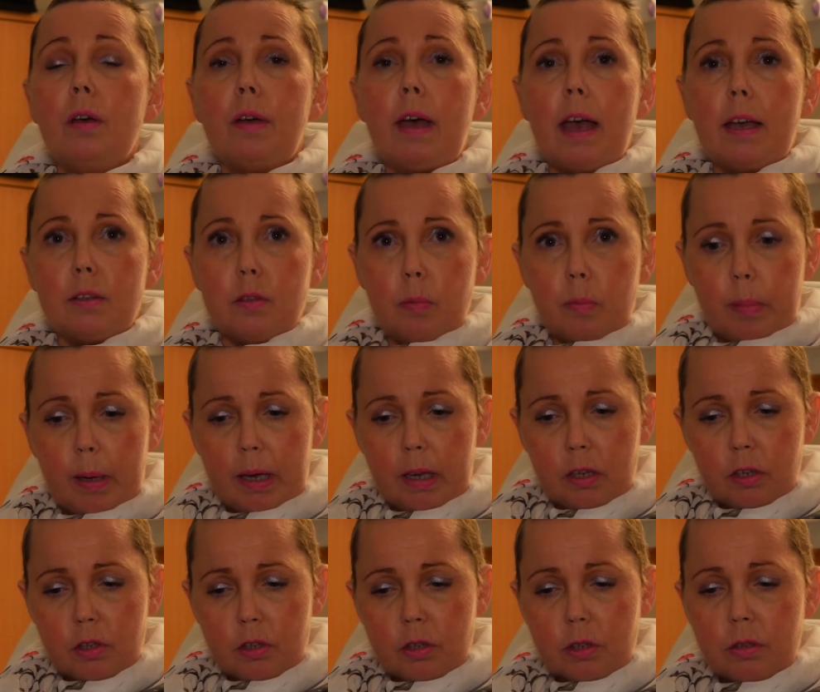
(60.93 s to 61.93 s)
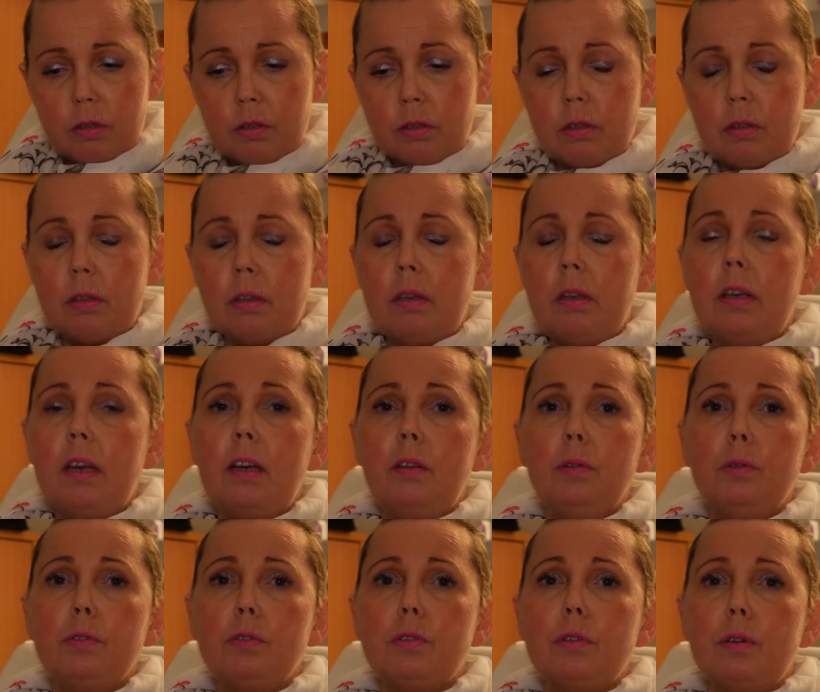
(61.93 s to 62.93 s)
as a patient and
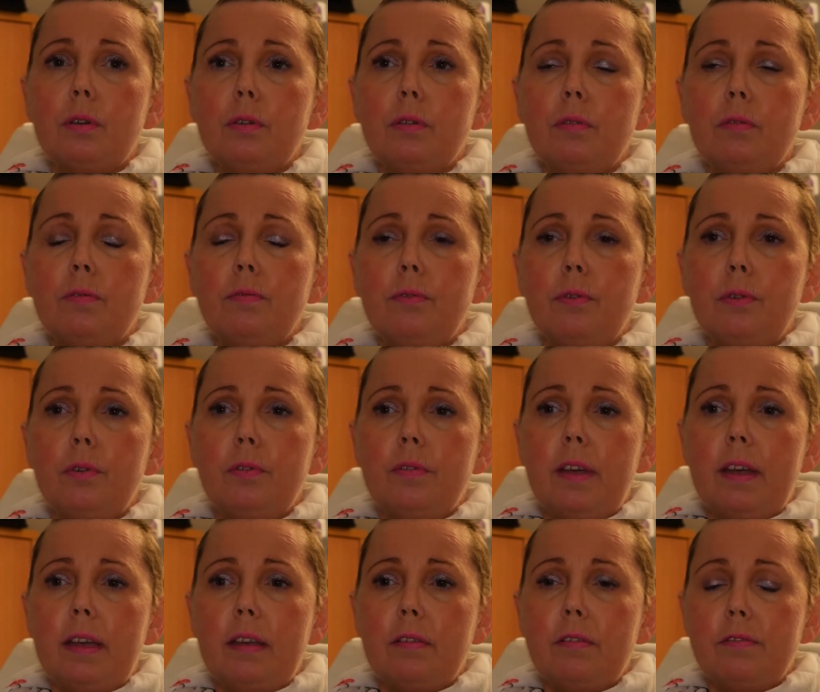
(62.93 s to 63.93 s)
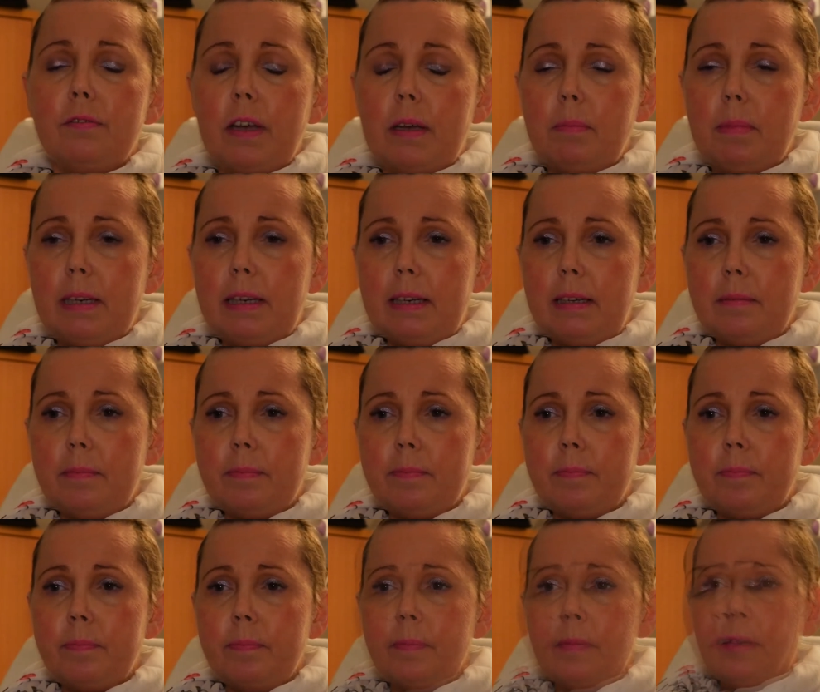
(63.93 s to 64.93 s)
also for their family.
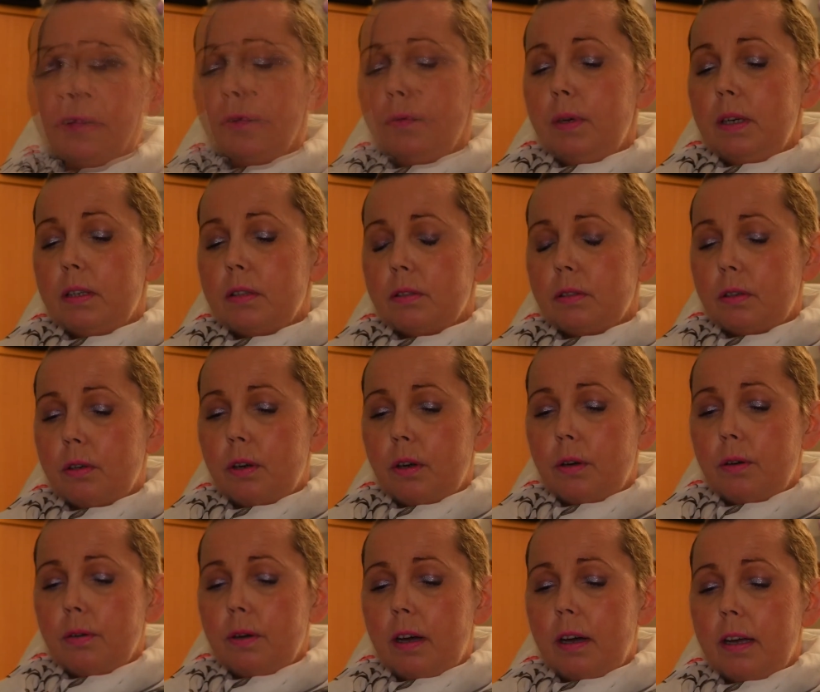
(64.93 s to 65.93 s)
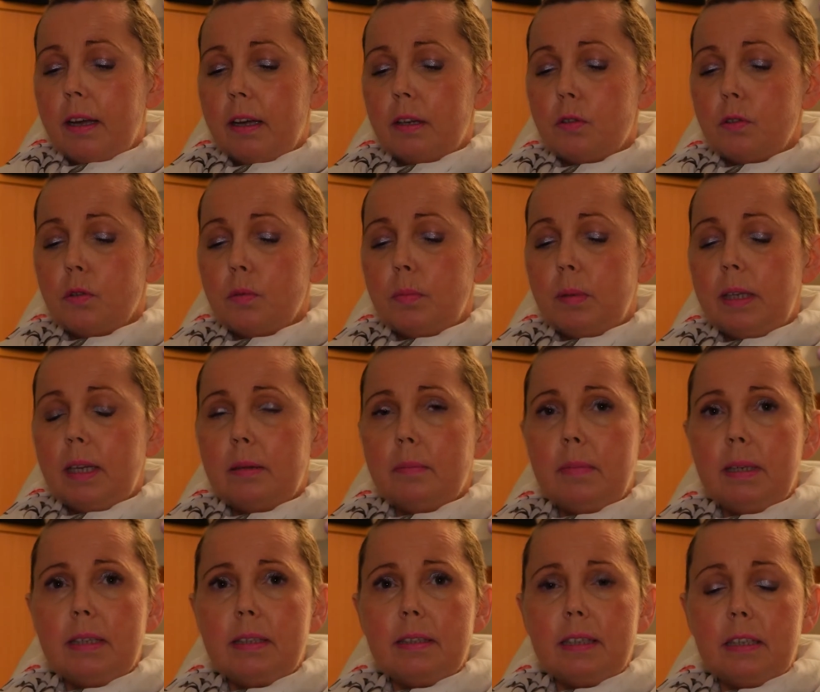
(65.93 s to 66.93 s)
A few weeks ago, I had to be
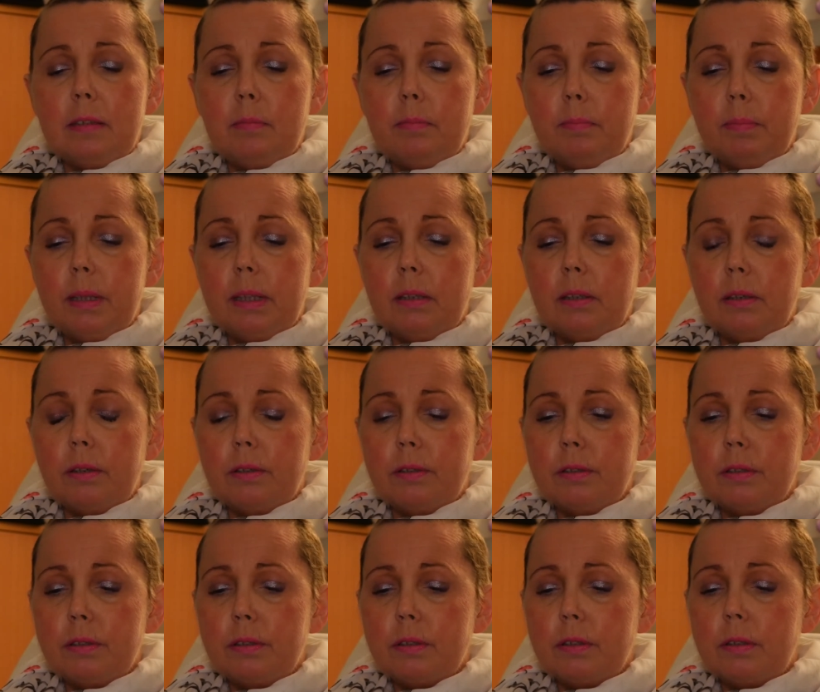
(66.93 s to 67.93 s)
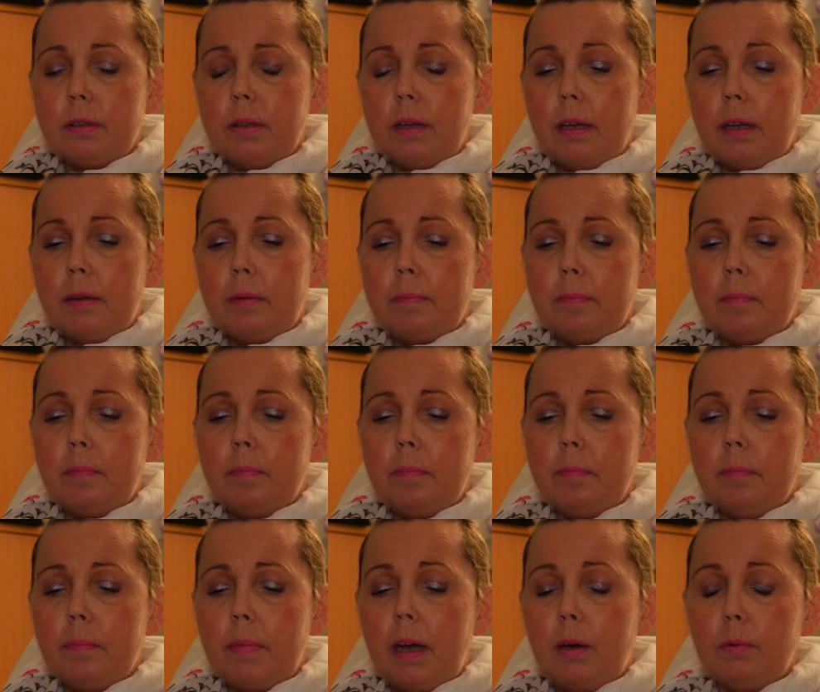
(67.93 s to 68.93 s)
admitted because
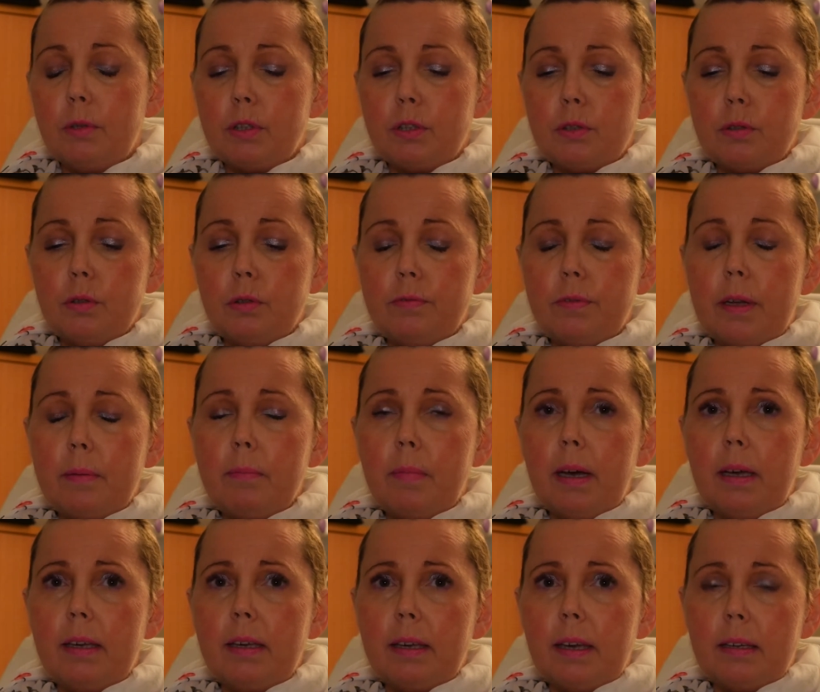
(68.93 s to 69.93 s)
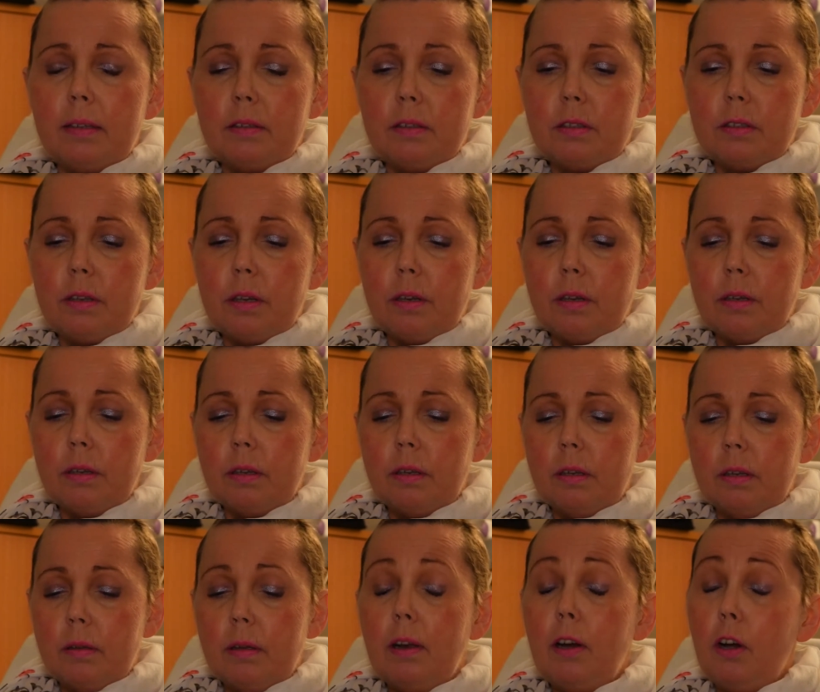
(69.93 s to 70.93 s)
I was told that my cancer,
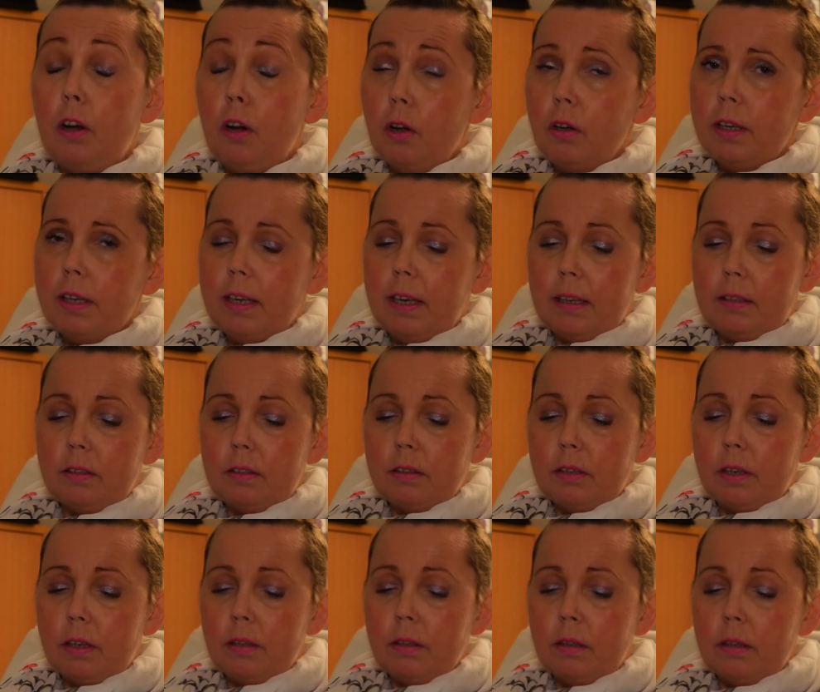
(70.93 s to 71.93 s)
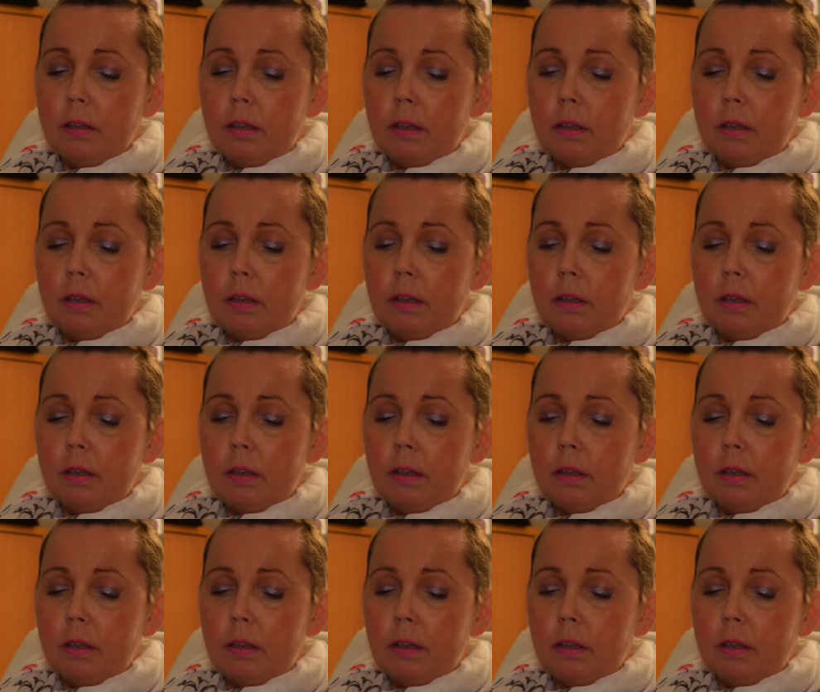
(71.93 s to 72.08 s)
lung cancer,